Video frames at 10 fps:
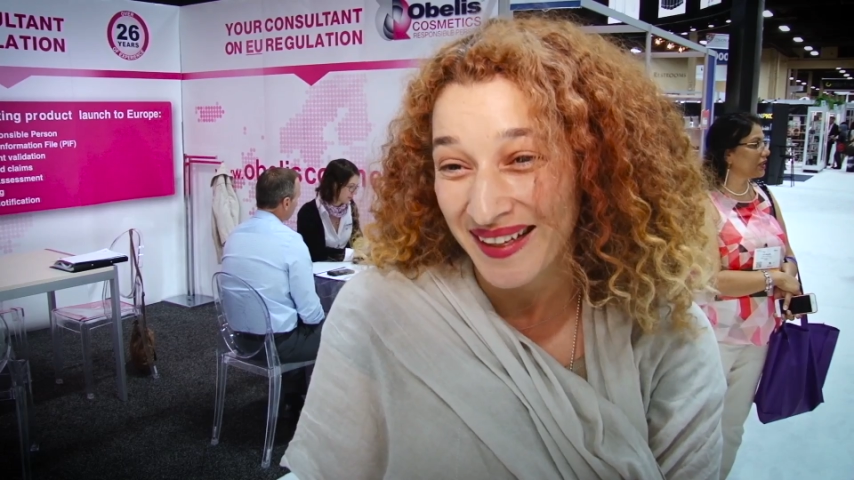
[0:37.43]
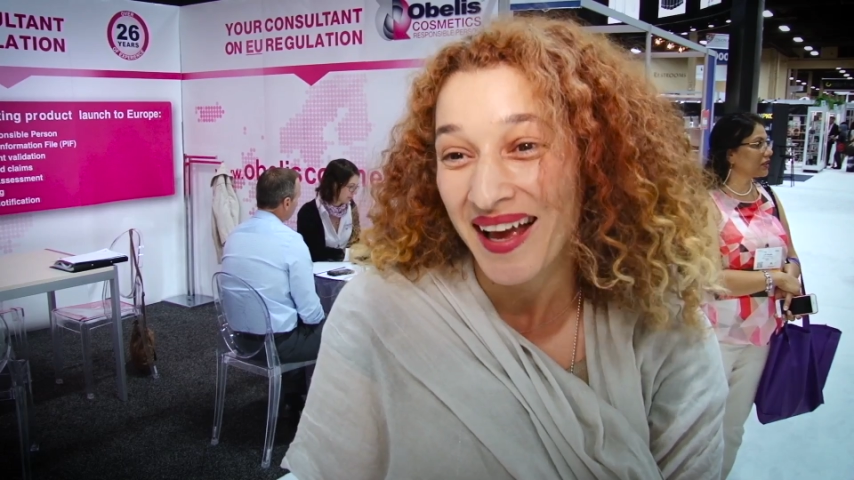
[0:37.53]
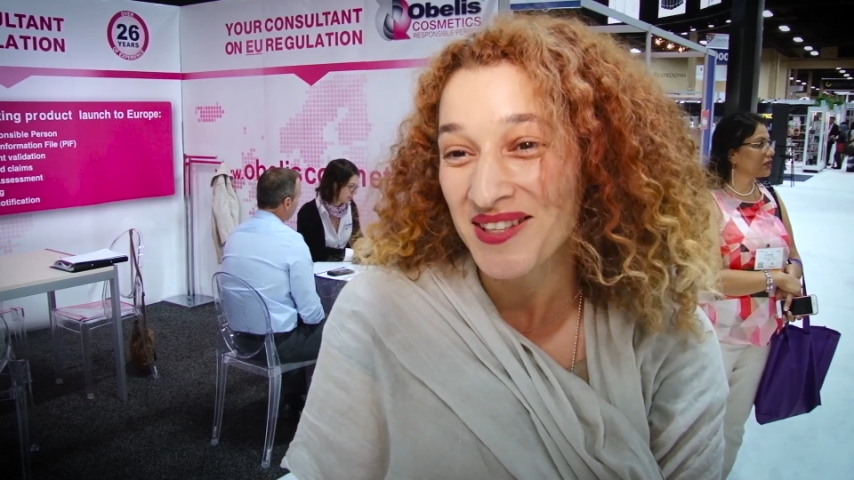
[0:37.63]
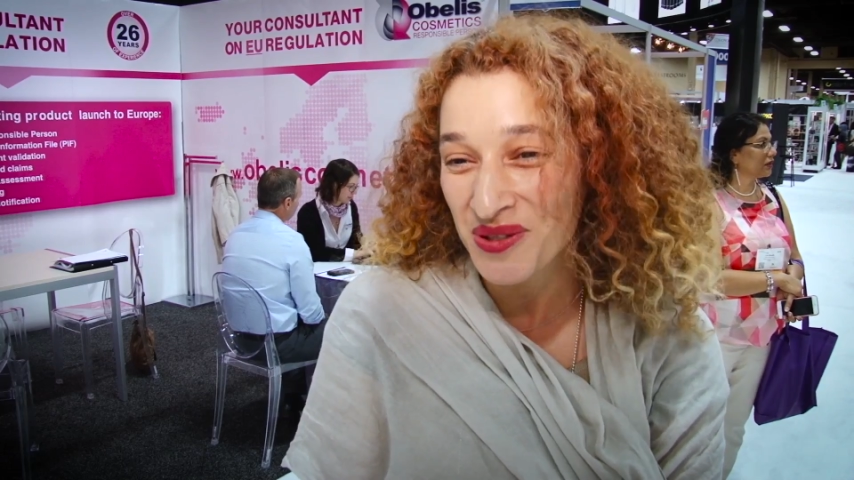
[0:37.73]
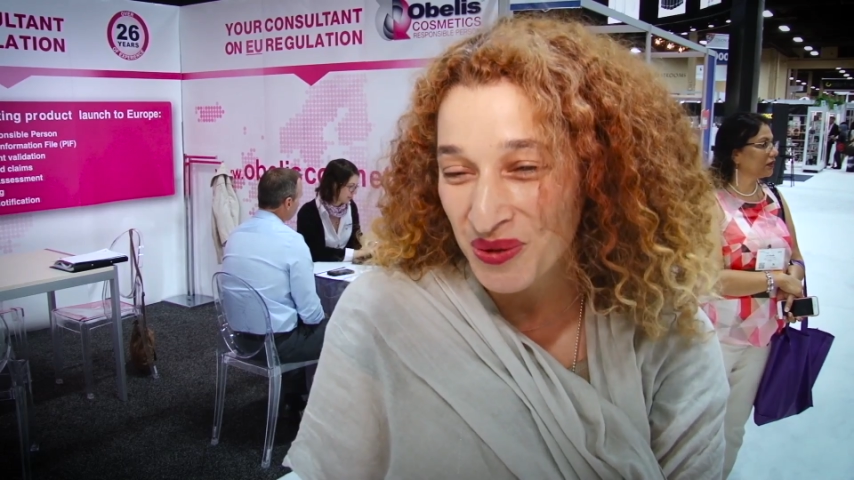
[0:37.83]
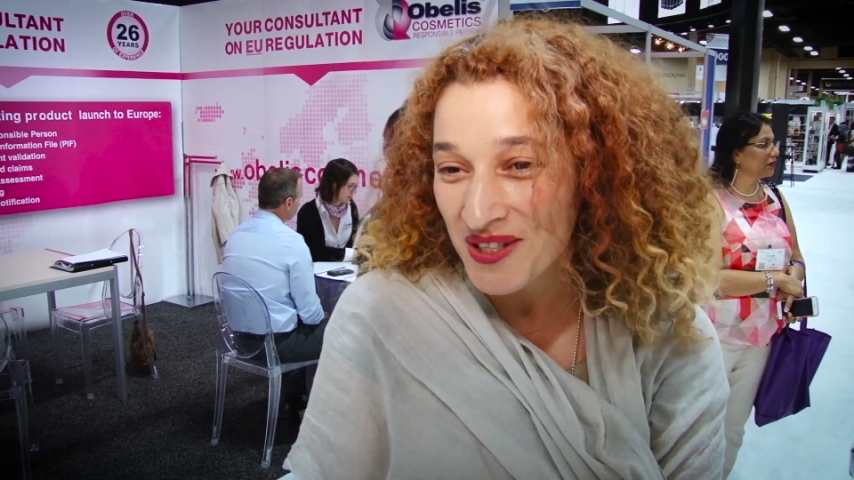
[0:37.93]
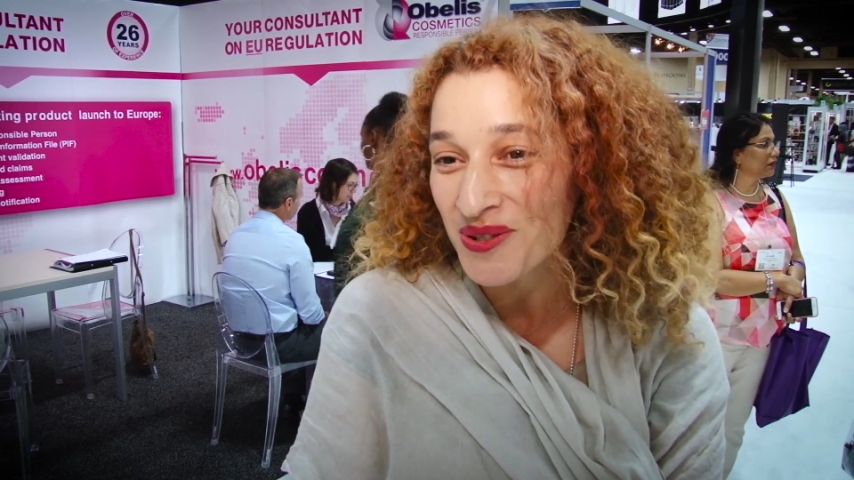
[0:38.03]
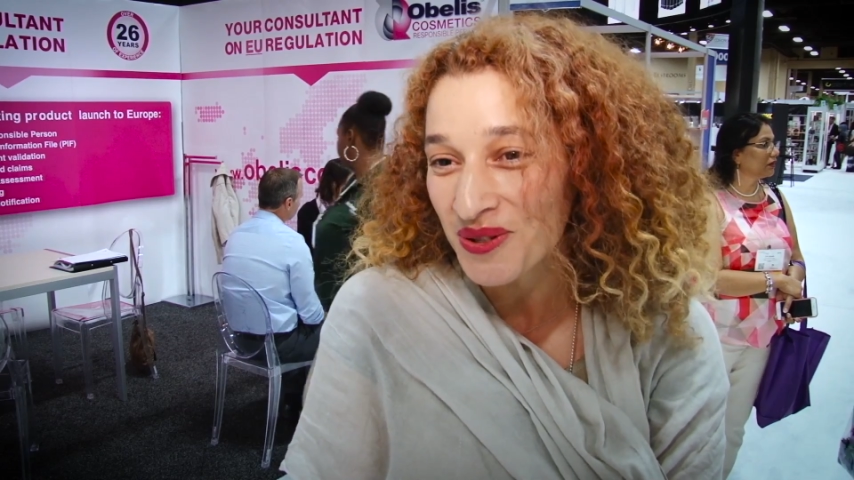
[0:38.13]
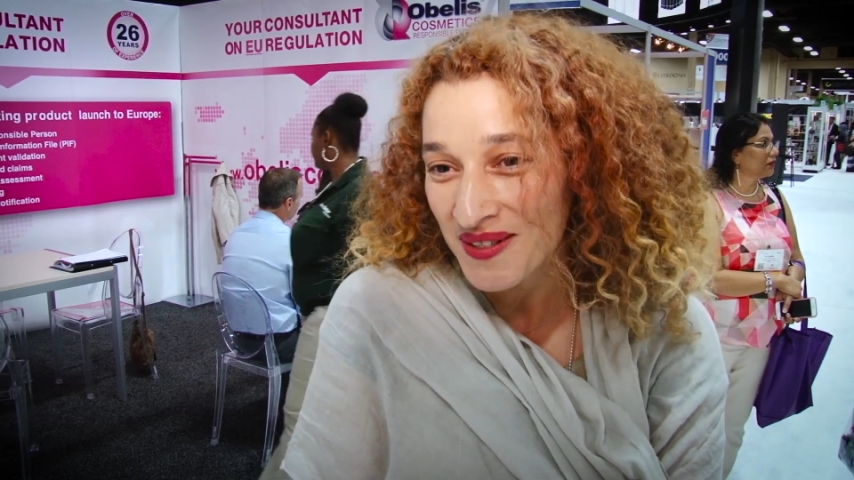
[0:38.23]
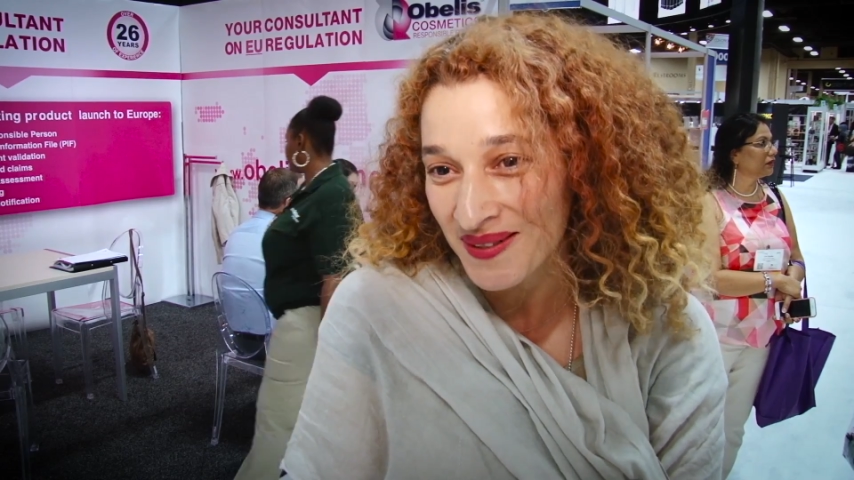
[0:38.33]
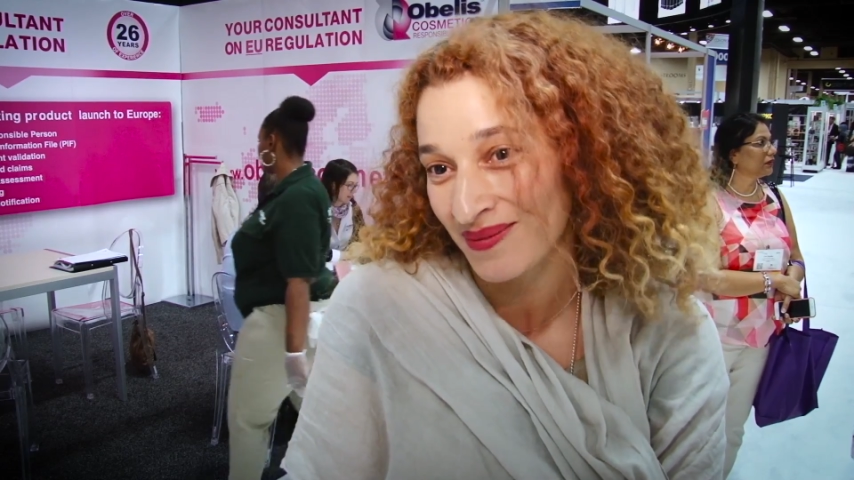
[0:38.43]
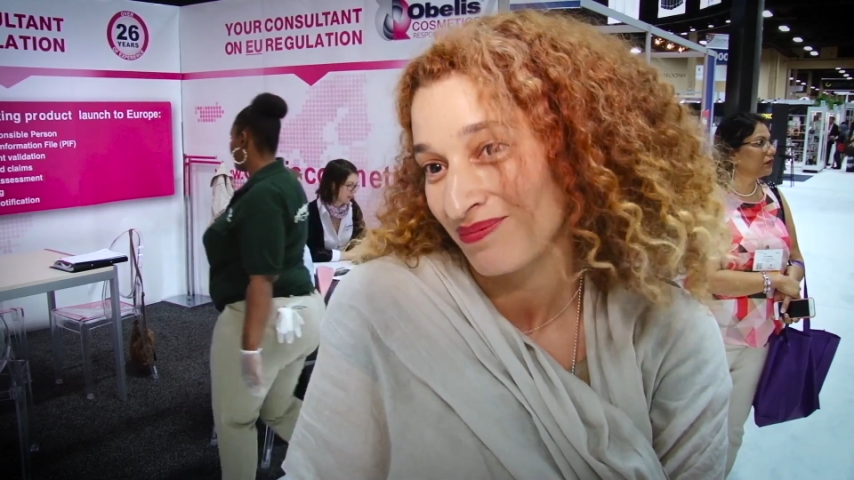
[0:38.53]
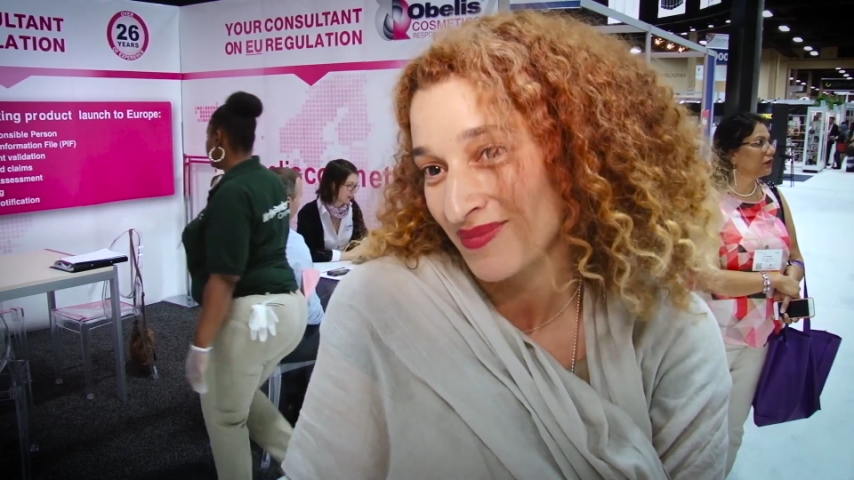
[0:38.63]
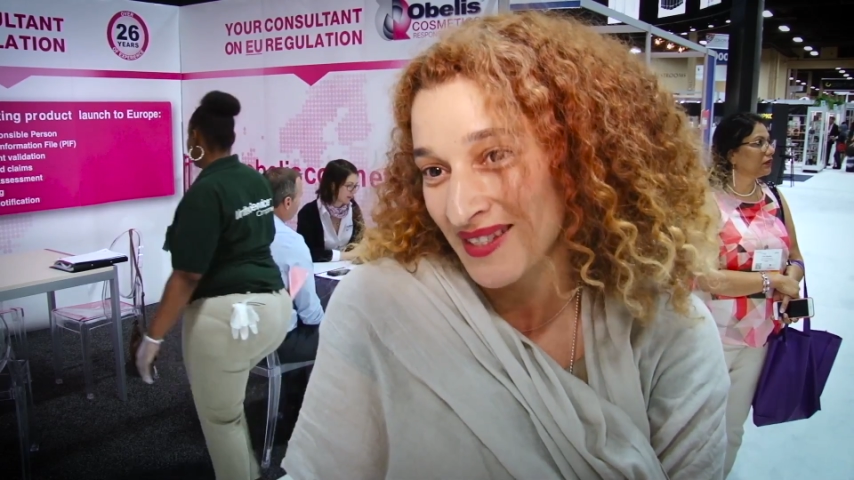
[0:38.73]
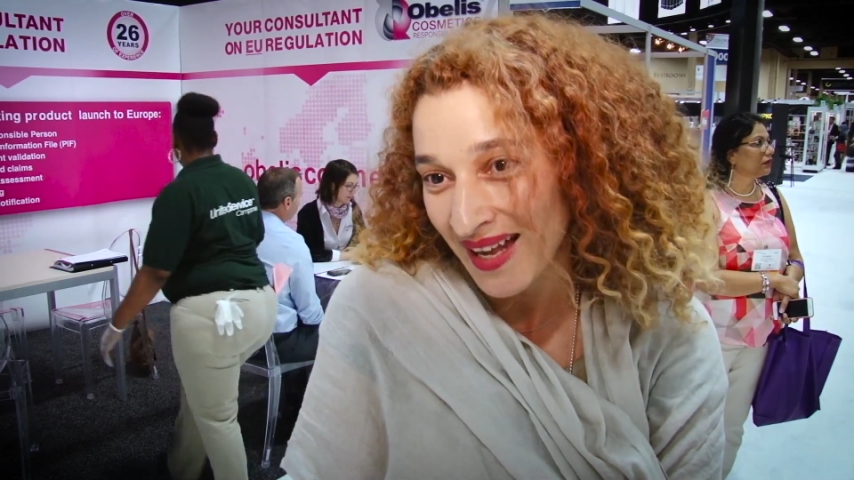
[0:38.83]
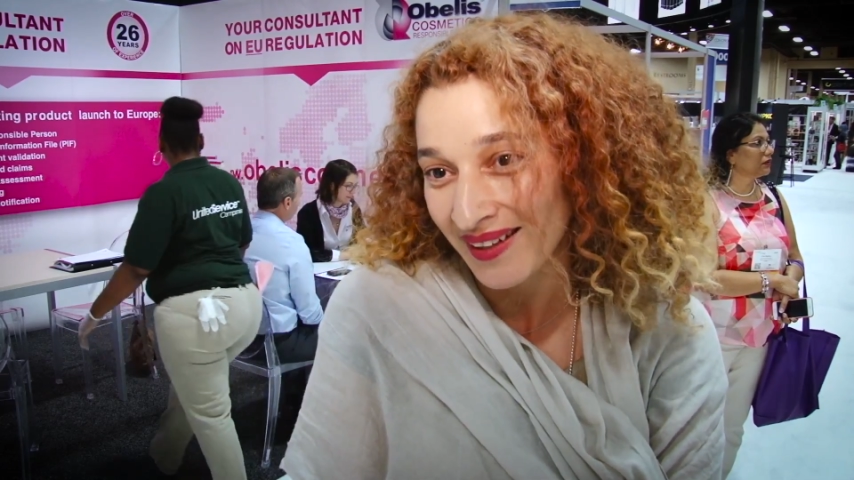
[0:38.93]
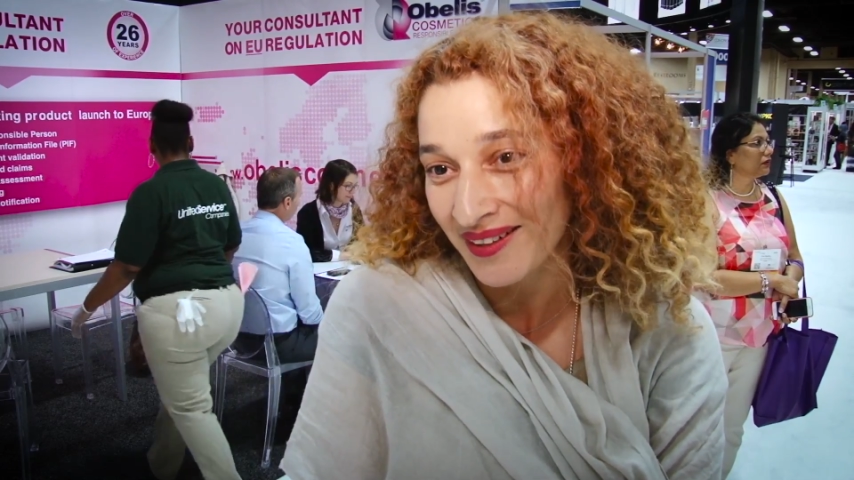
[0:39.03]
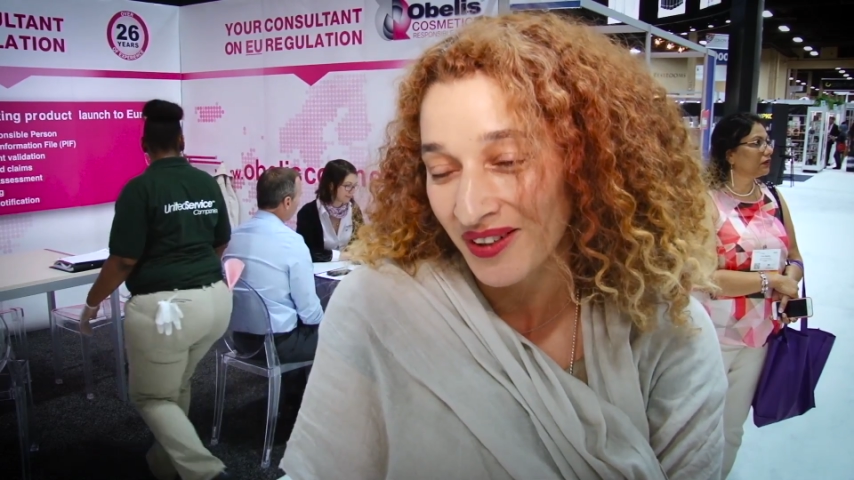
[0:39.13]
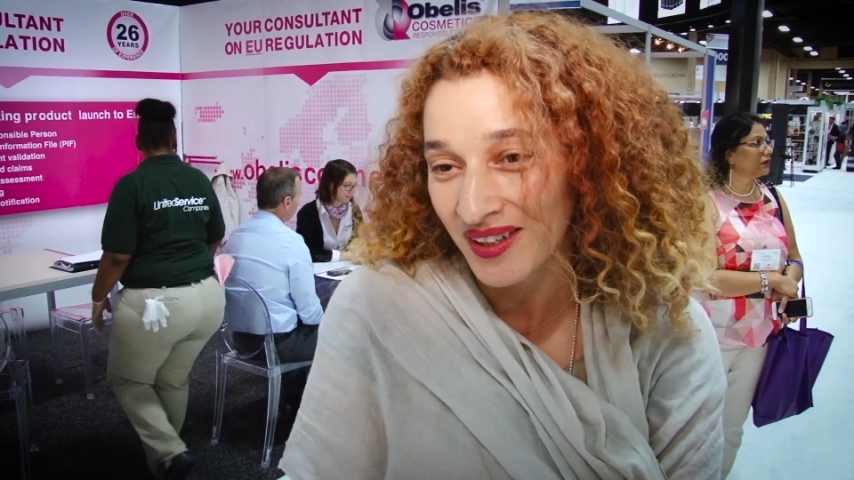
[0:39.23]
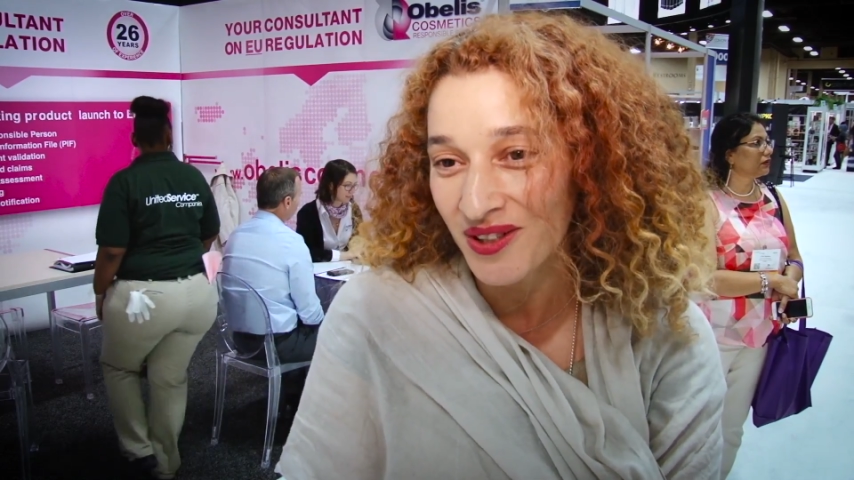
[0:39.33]
As soon as you sell
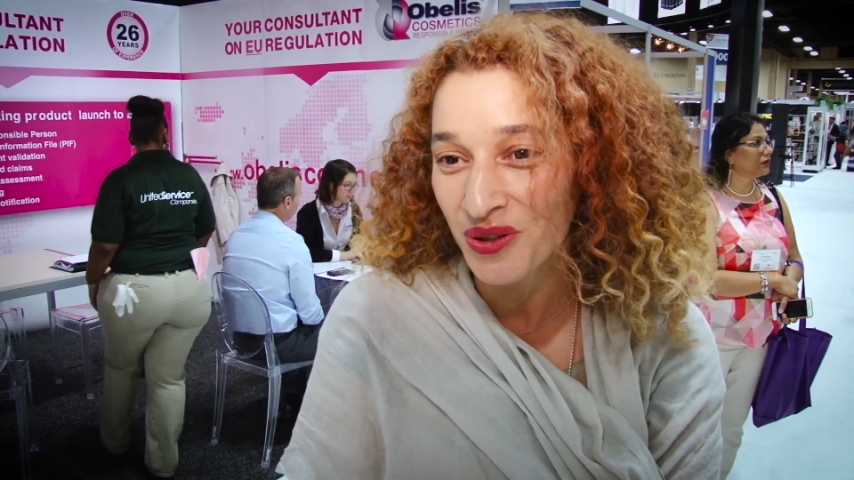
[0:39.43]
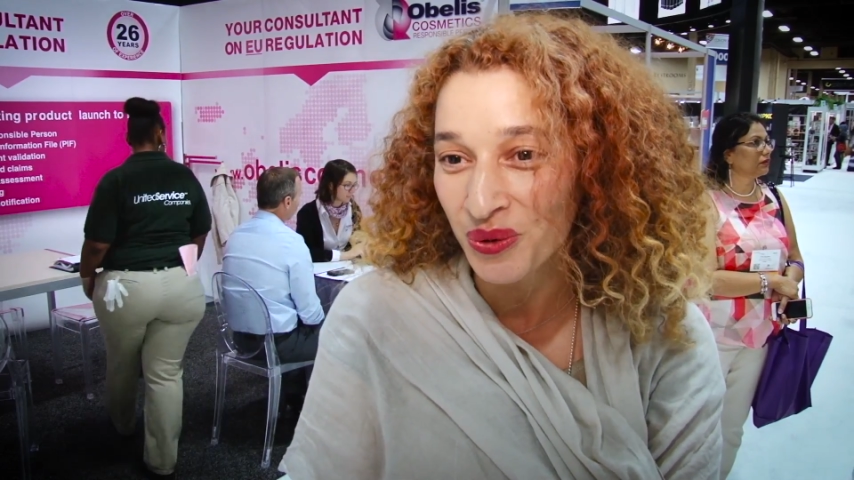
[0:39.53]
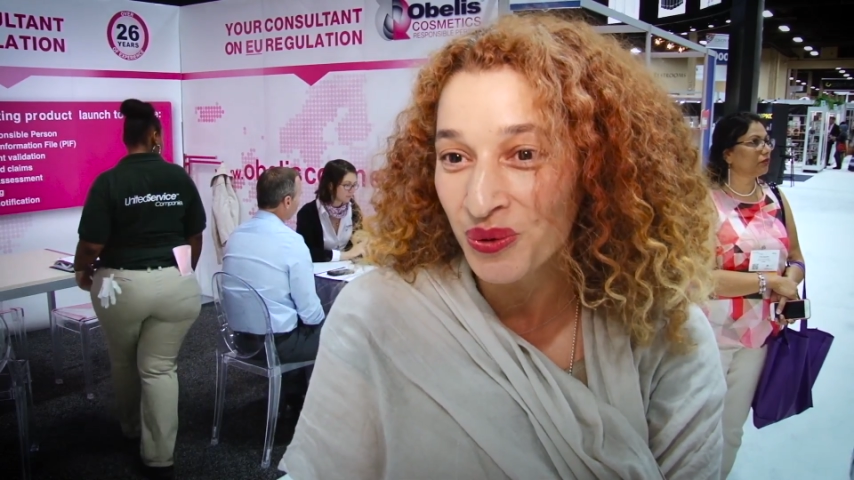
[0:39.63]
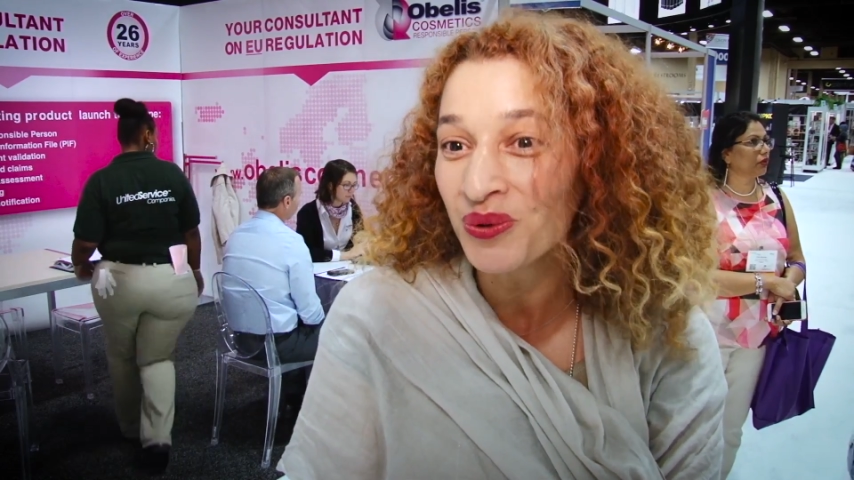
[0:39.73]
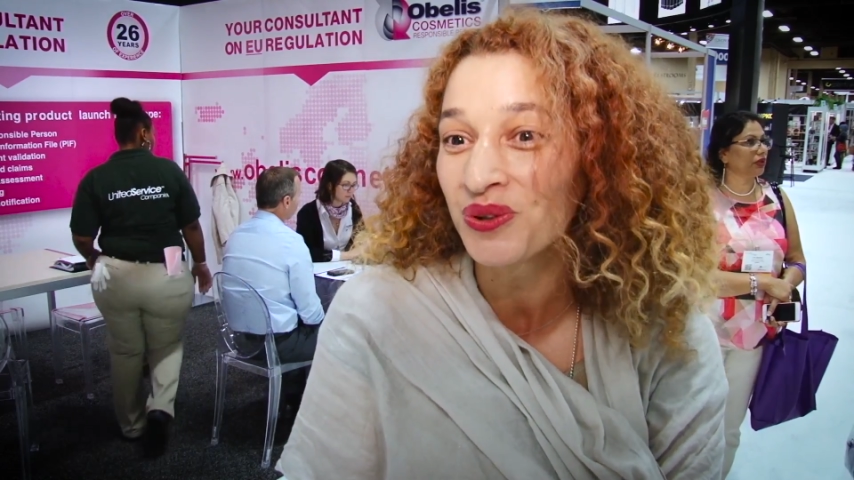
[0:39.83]
in the EU,